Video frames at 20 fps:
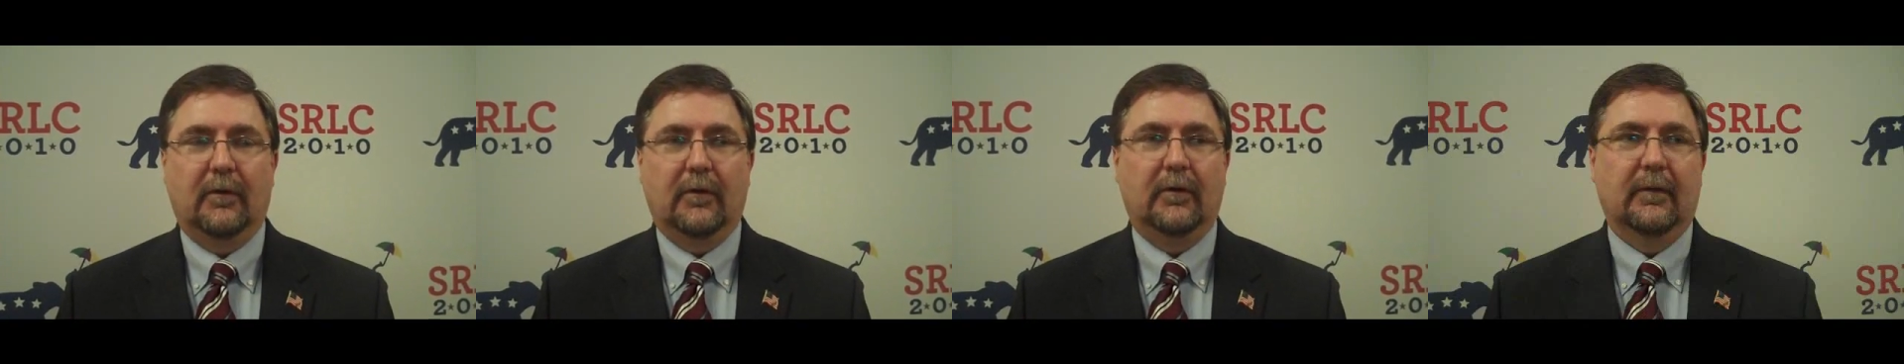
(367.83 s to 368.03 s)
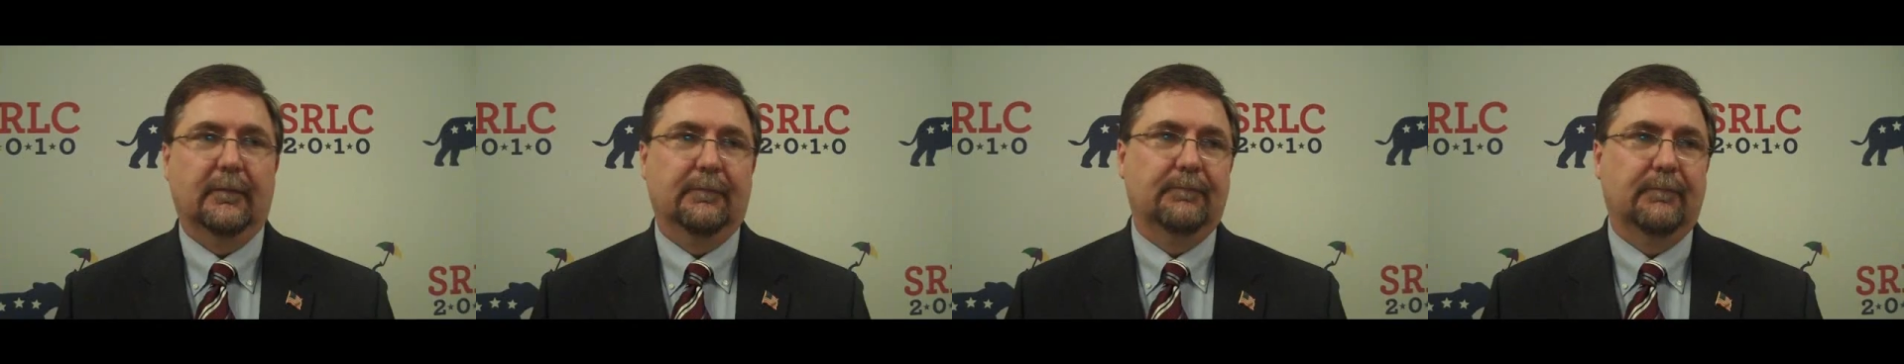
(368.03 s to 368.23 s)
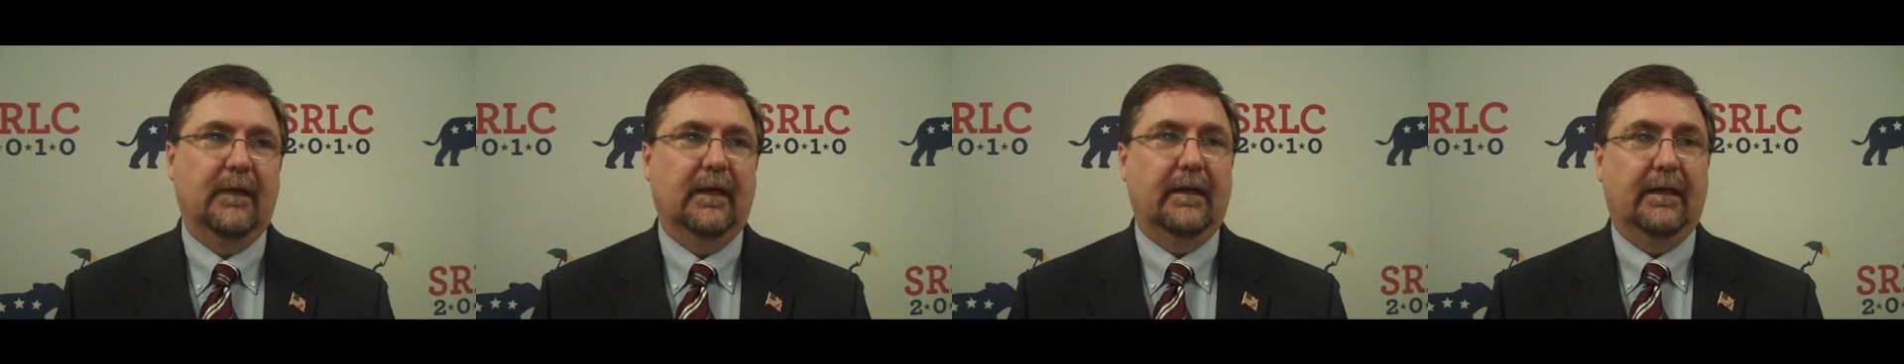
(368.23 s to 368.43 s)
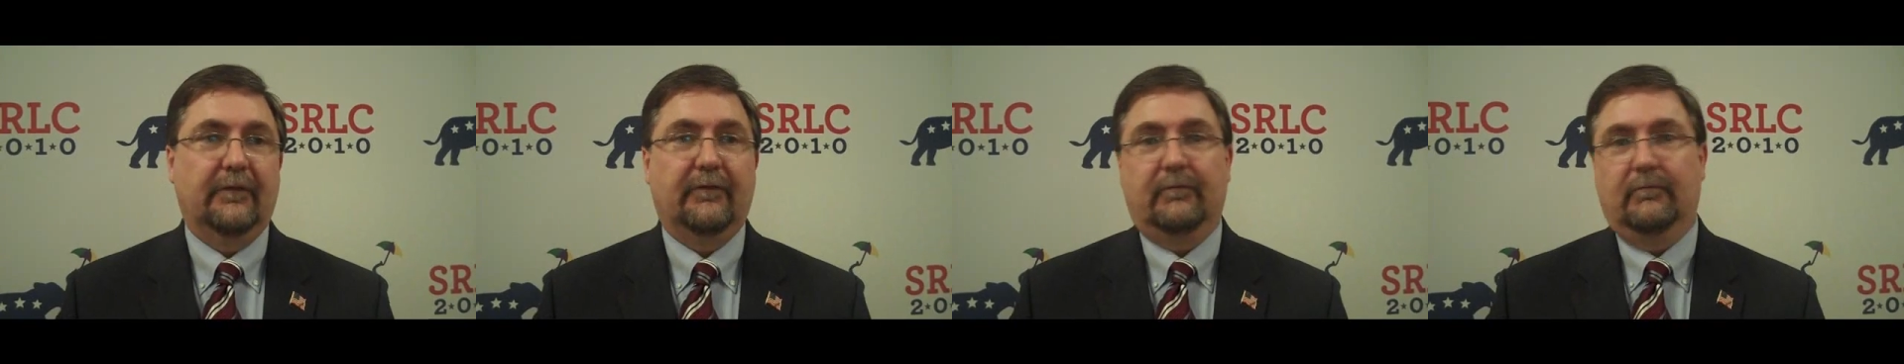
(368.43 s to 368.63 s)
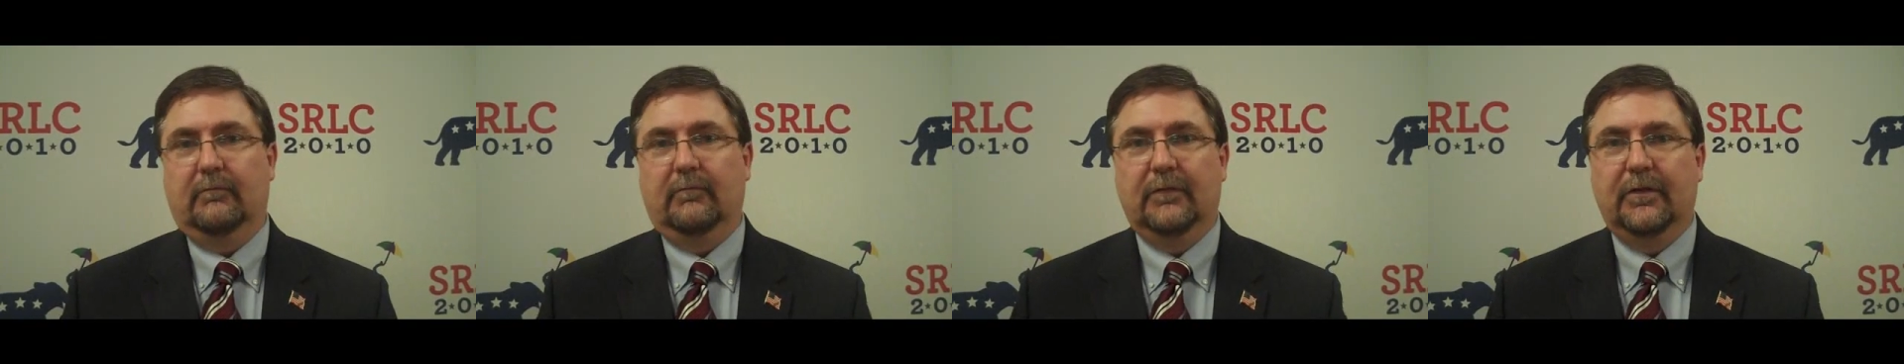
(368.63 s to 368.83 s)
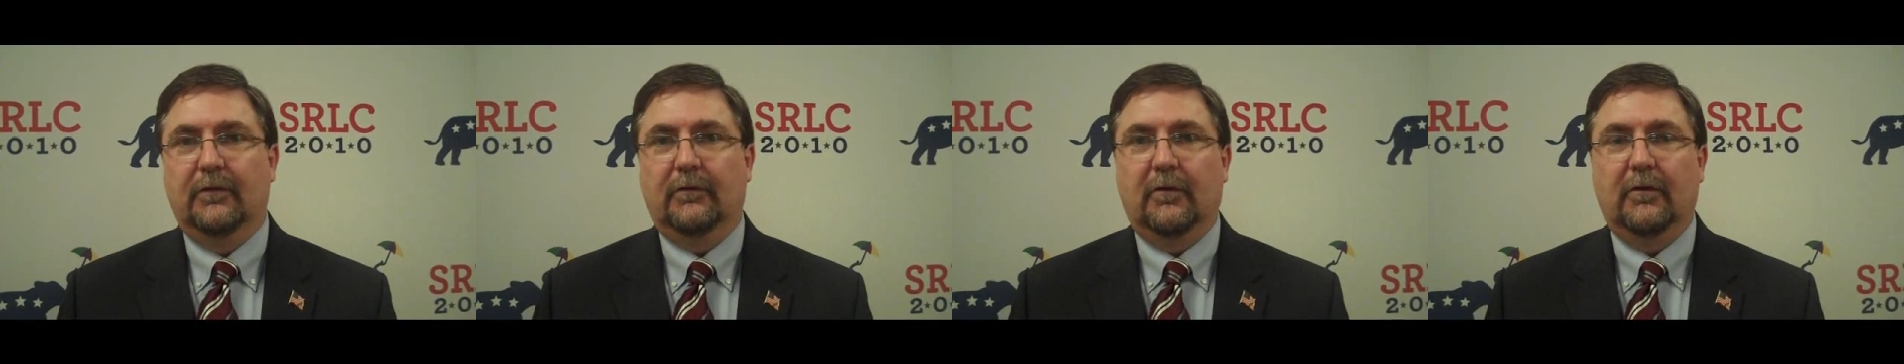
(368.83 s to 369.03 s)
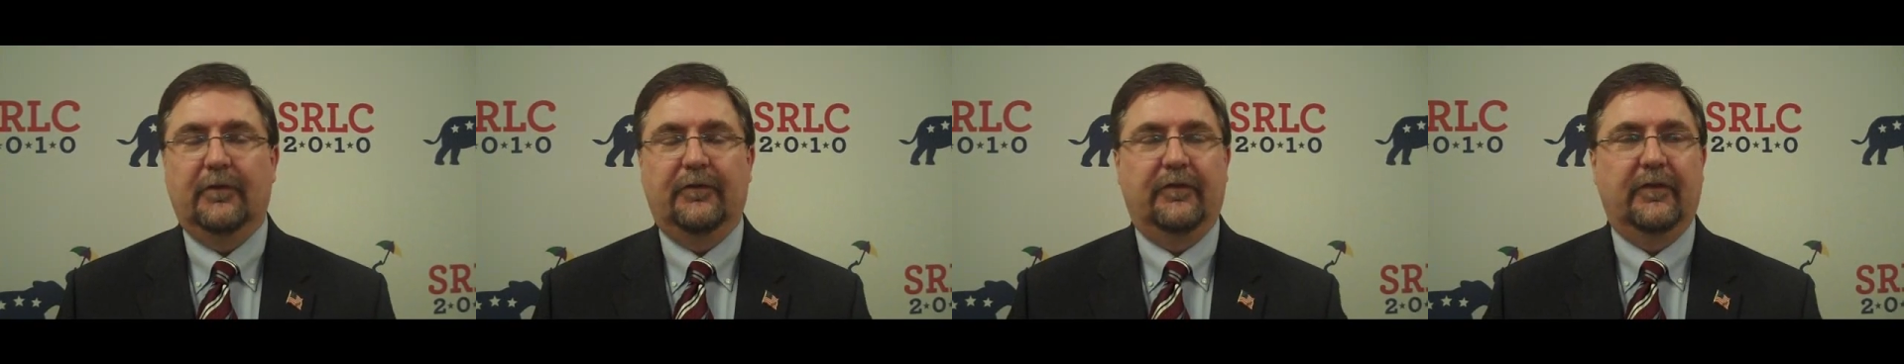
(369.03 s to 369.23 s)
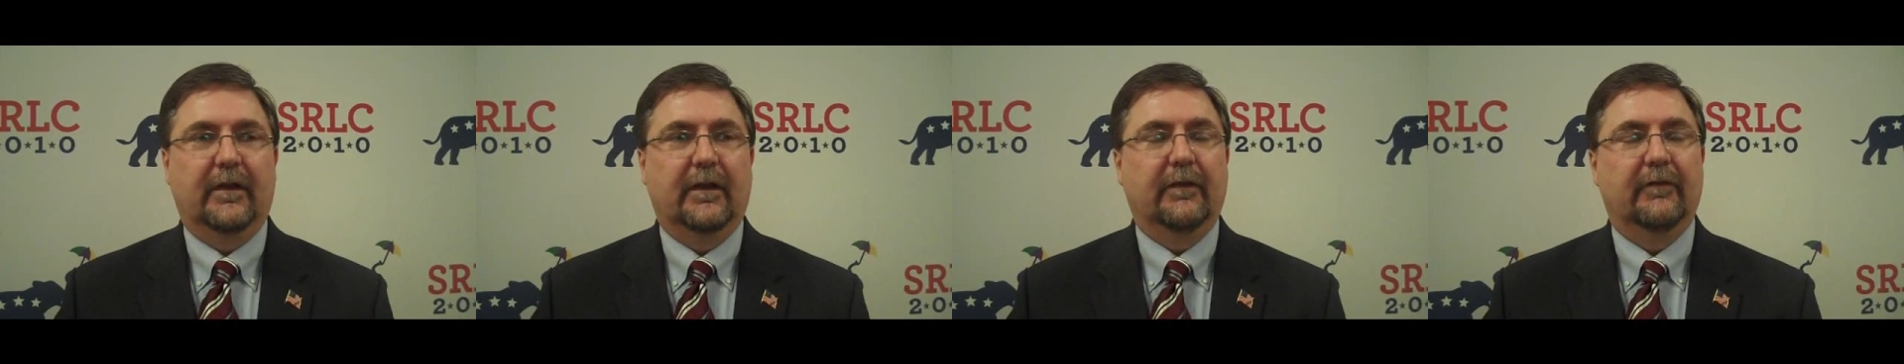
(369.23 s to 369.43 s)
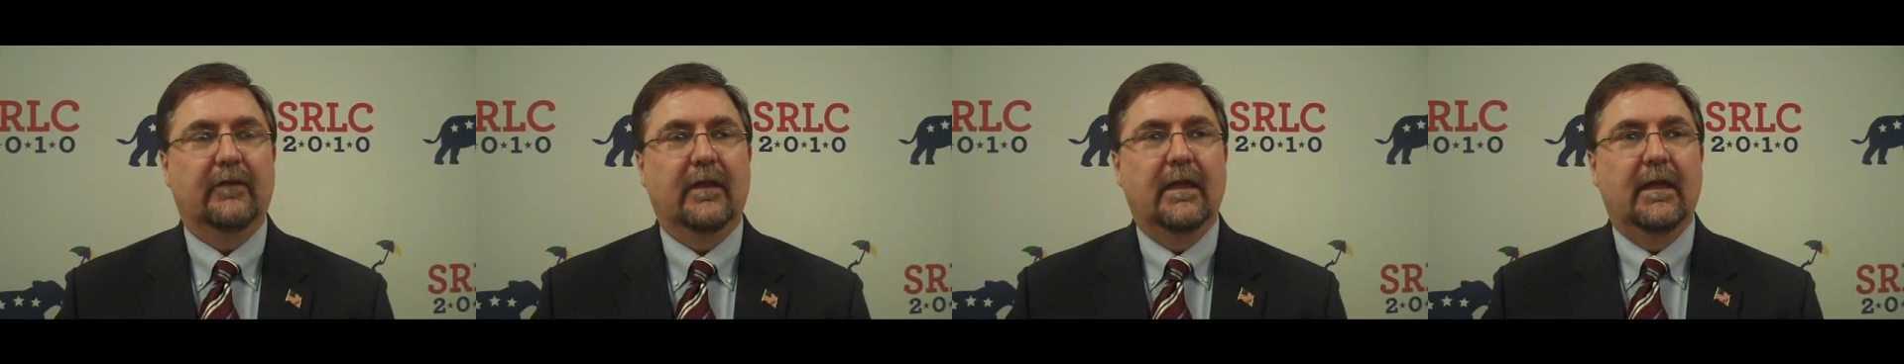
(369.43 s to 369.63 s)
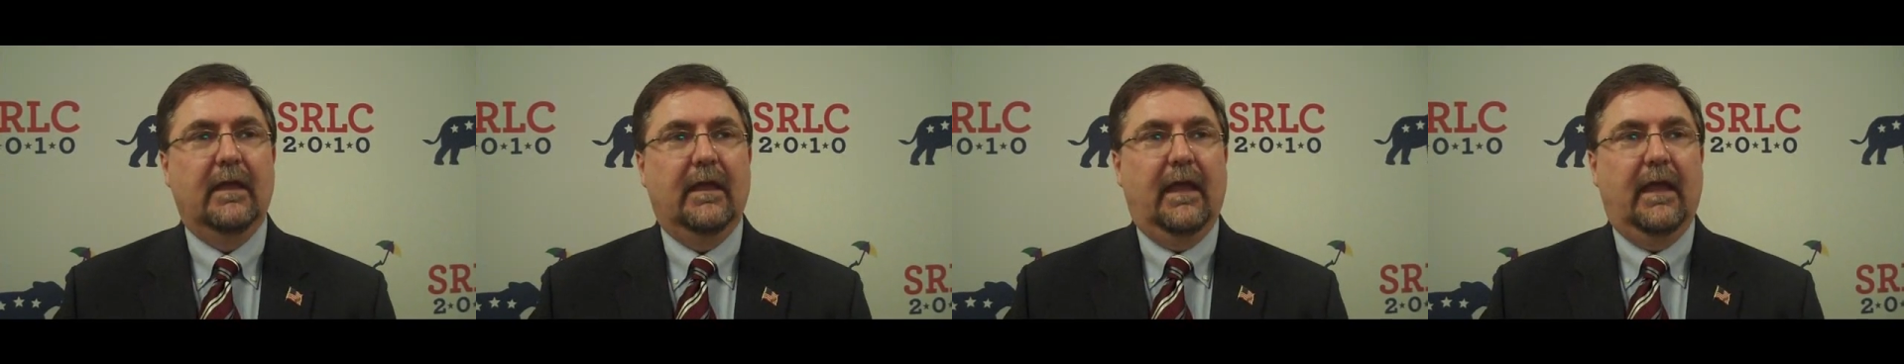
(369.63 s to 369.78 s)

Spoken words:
or I guess large cities,